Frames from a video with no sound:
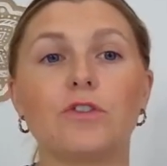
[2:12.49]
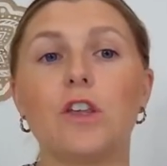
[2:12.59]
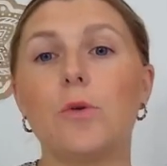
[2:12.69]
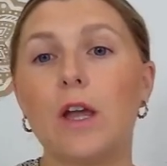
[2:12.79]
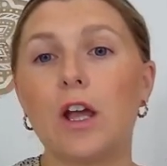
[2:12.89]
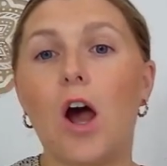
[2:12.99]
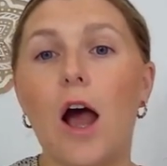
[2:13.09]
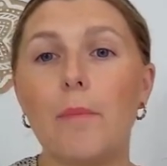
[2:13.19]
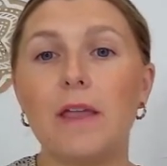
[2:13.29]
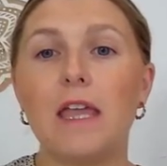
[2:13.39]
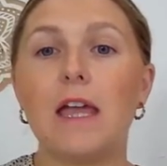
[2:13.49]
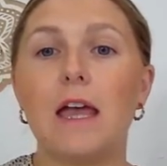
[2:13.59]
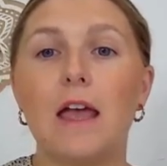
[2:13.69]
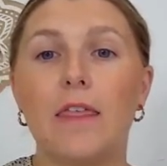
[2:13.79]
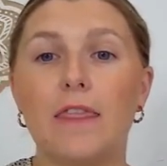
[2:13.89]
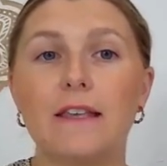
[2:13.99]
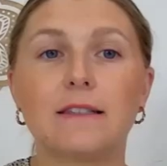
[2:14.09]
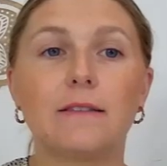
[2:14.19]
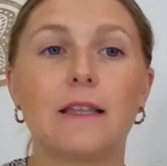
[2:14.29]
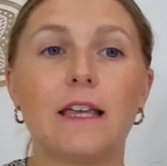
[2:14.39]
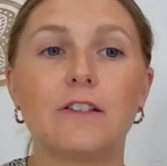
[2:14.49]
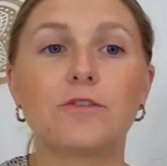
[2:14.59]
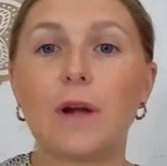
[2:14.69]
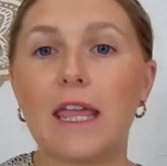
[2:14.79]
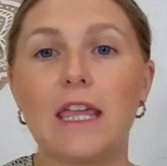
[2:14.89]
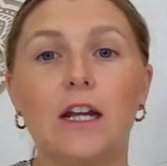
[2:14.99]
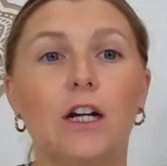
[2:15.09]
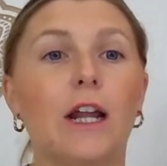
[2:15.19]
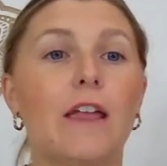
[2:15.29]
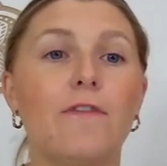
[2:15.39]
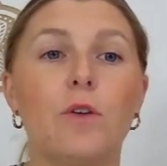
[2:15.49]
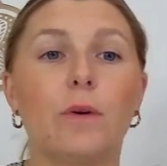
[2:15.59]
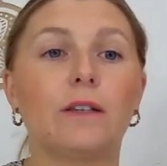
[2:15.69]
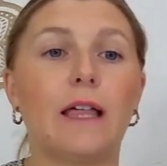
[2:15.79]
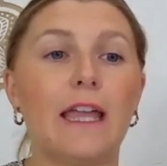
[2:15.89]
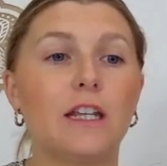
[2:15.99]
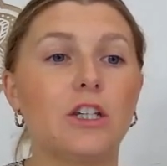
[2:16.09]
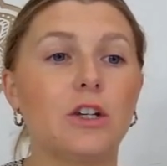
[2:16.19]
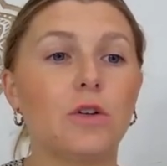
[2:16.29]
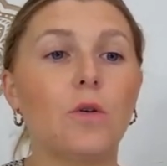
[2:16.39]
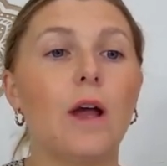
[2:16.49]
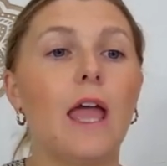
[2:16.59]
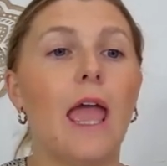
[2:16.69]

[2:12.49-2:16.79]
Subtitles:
So you can copy this list right here if you would like to